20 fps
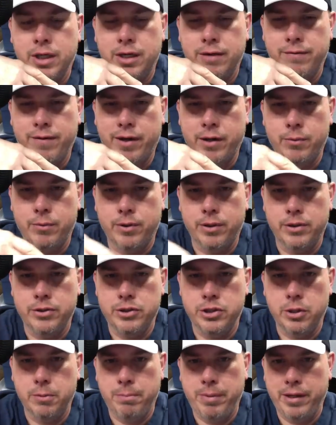If I don't want to
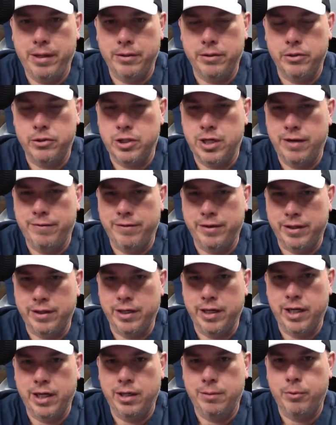jump out into traffic and
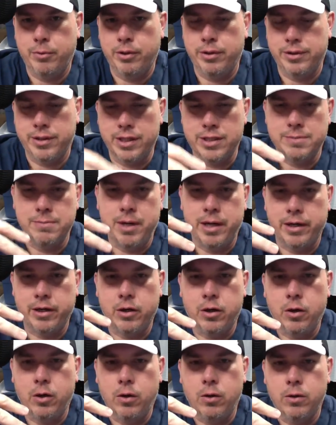hammer it, that's my
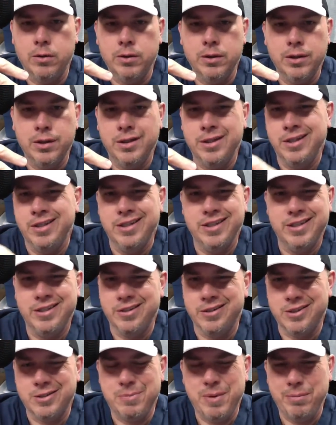call. You
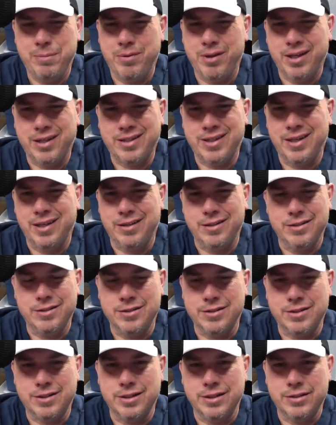know, it's people like that that
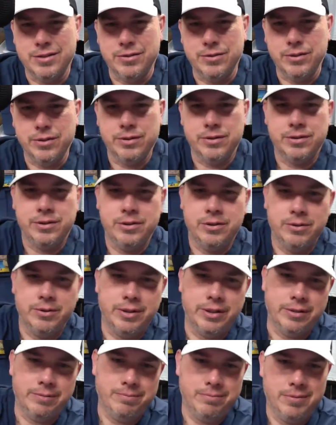just get to you, you know,
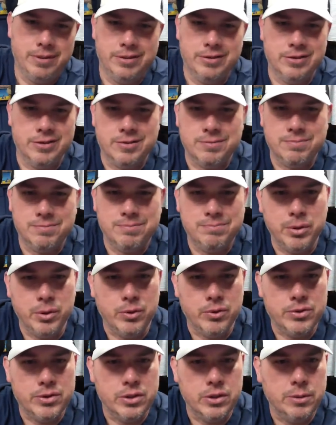and it just
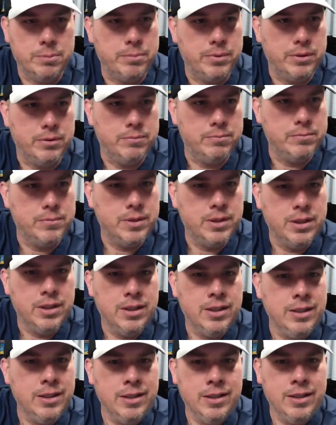builds up. And
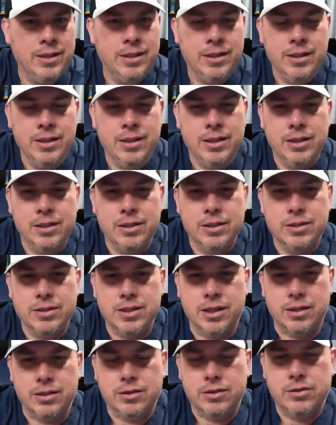
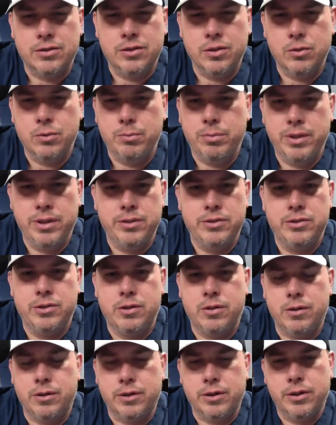it's like, don't be a
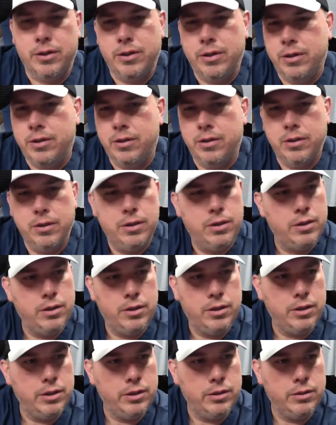jerk,
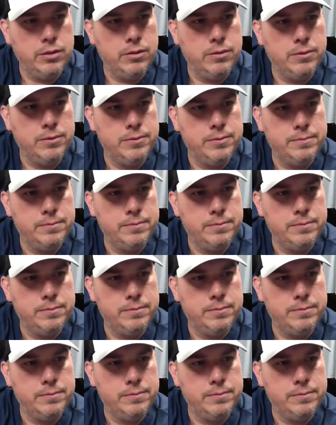you know?